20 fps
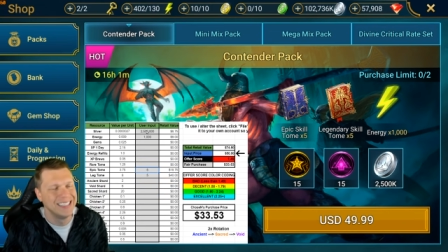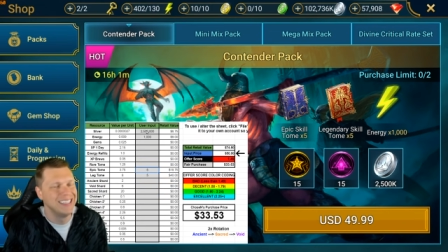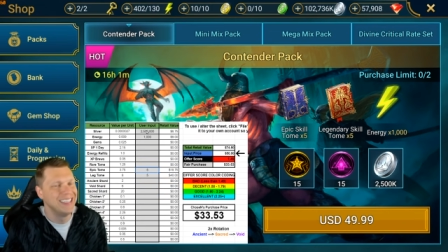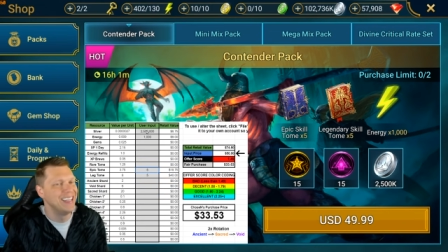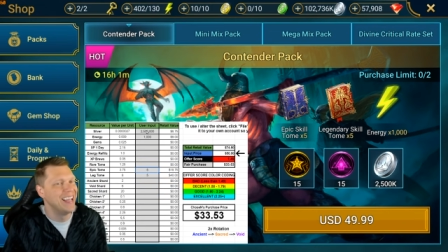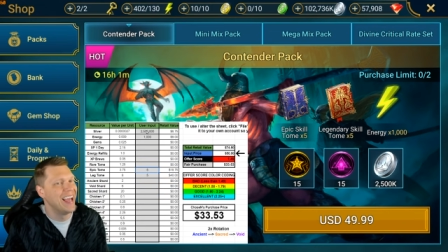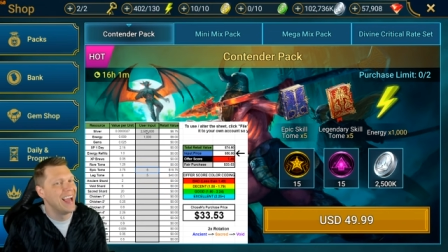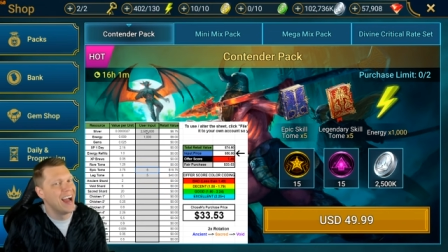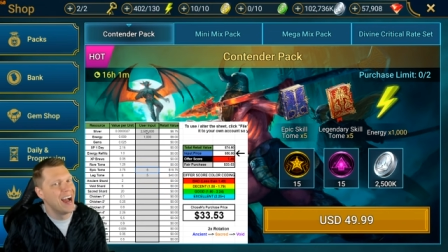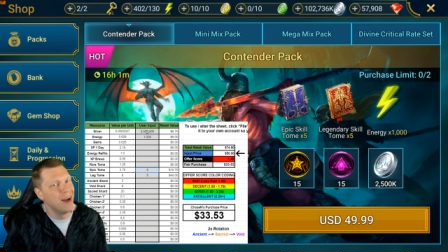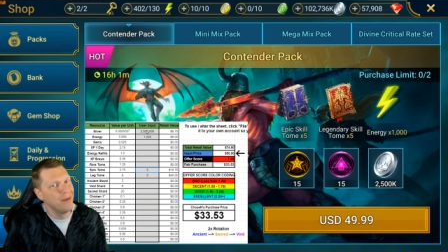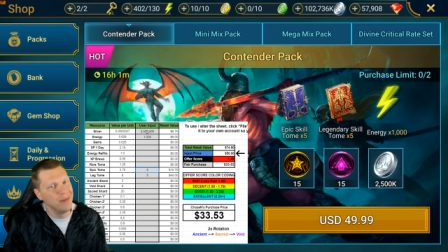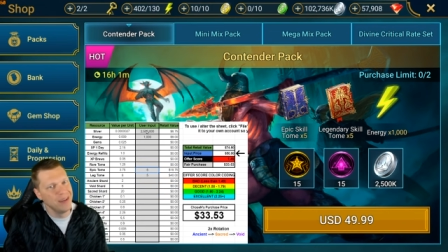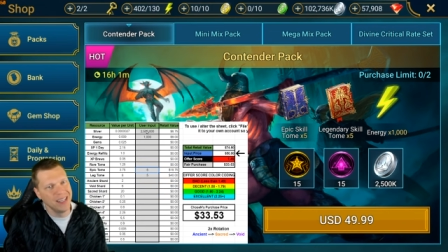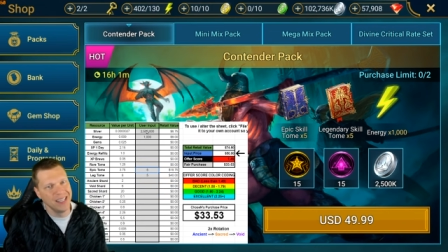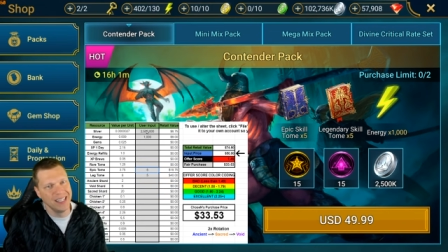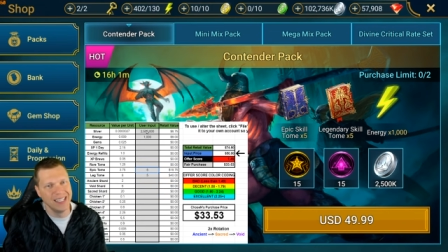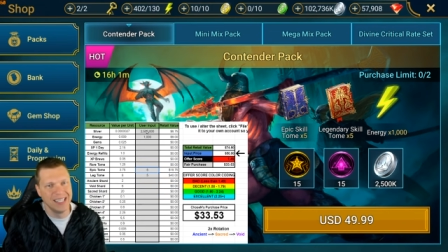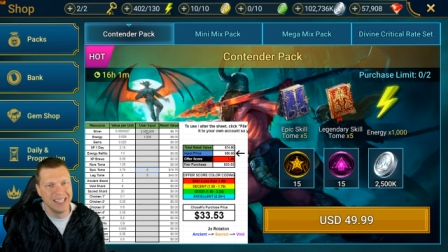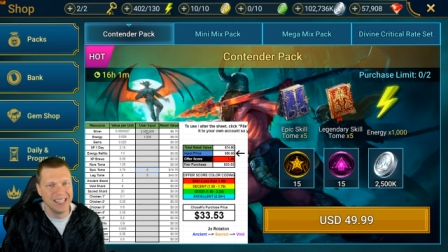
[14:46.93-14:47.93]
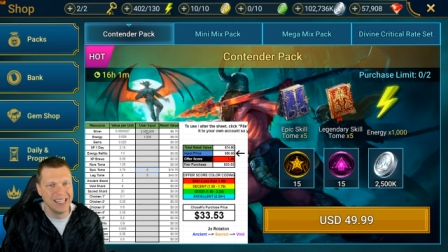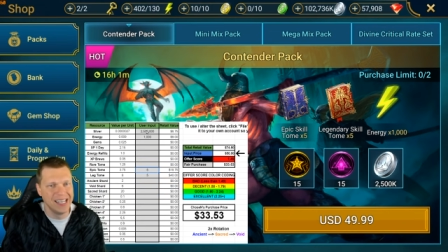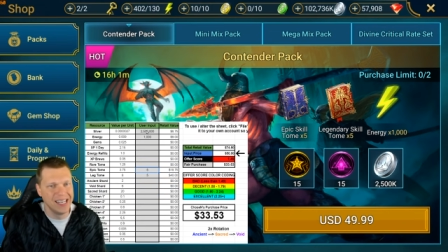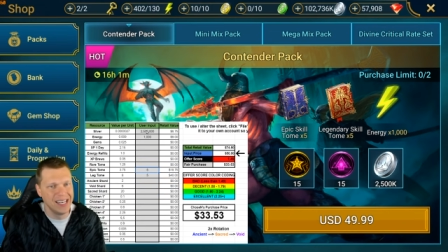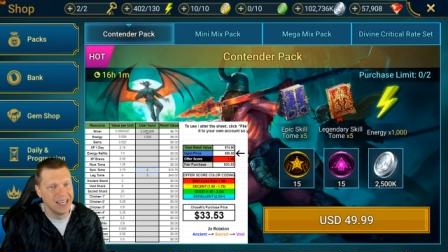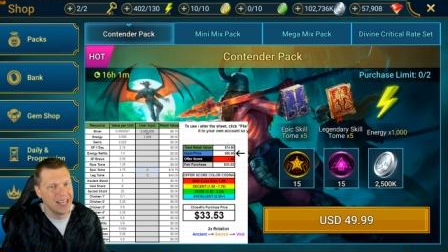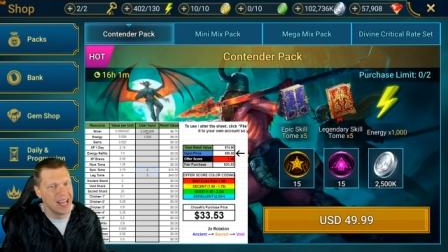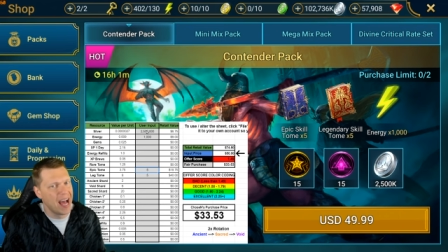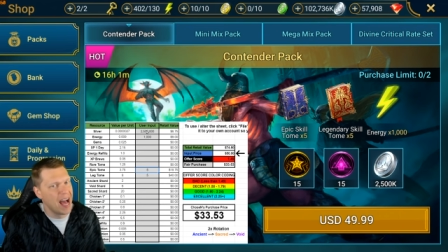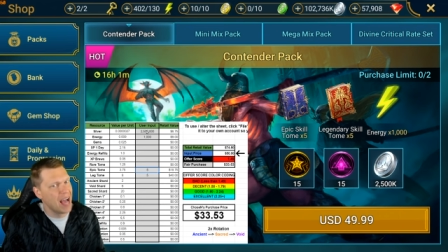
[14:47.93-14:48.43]
Yeah, I
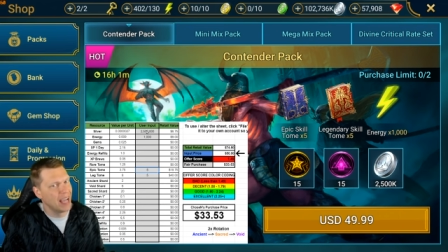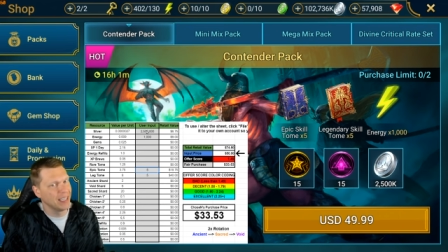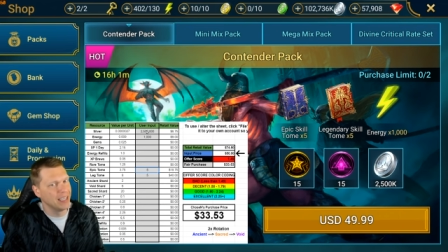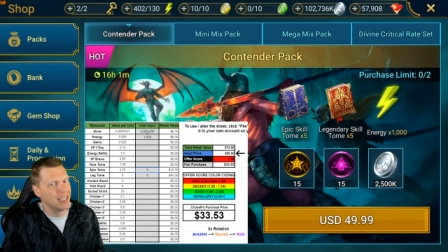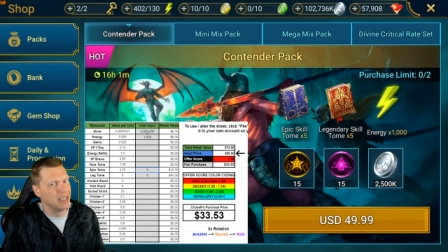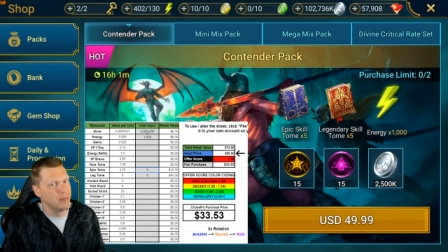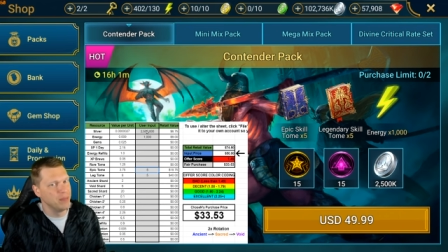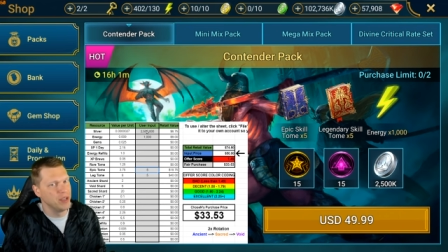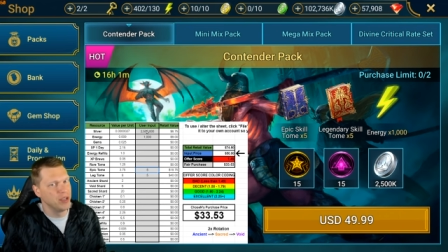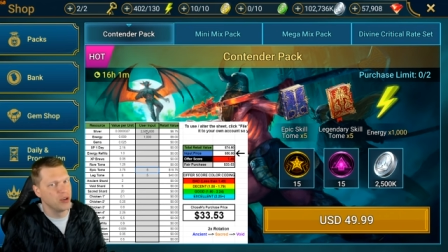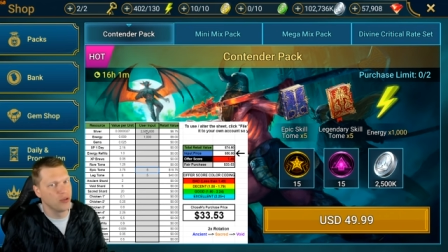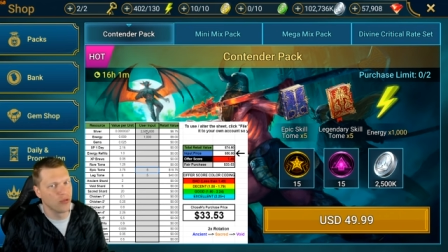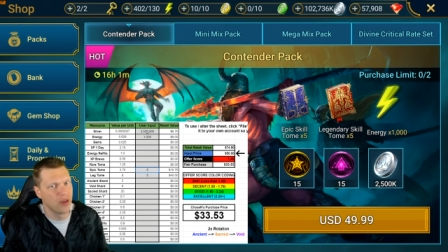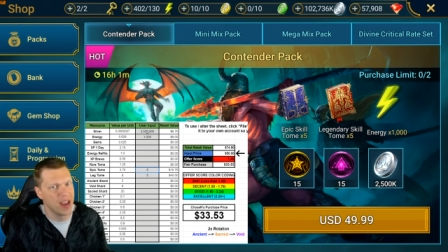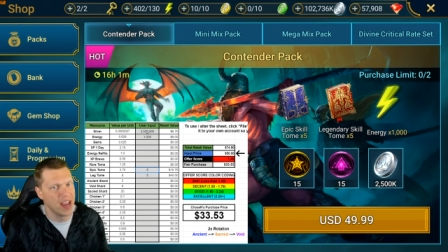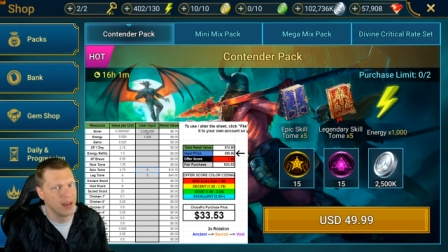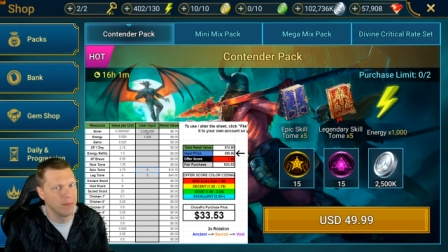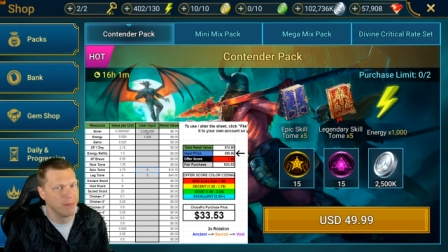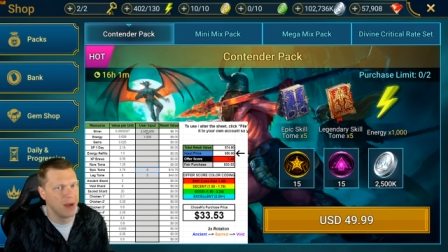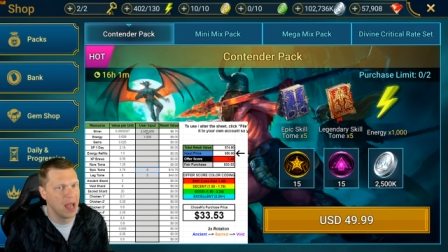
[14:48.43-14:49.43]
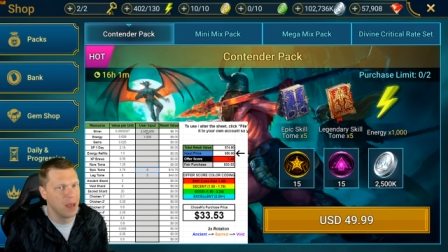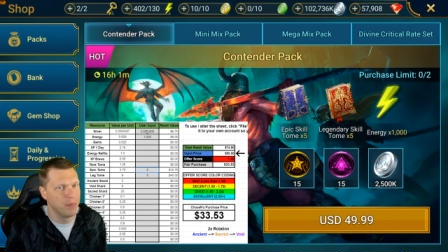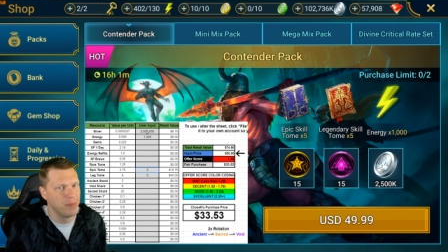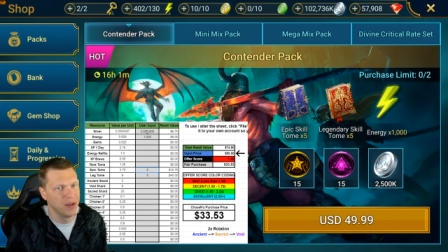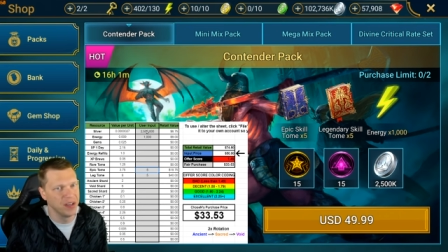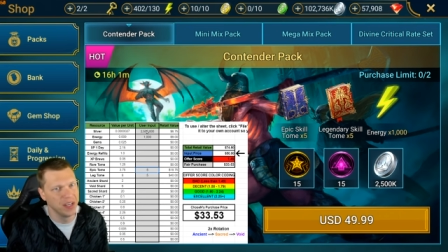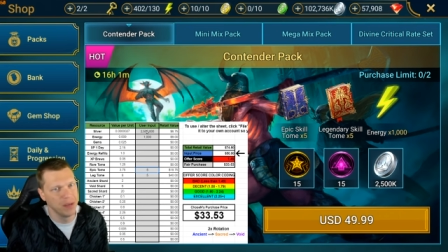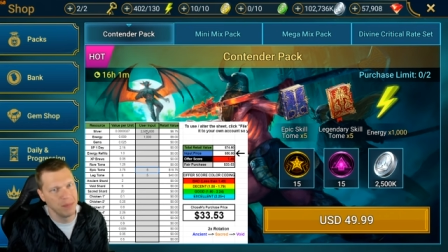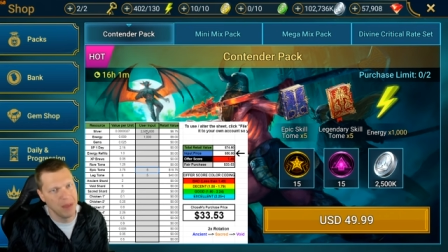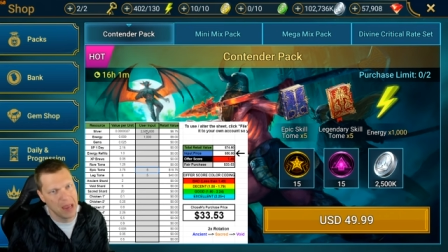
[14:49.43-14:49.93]
mean, not going to be great in my opinion.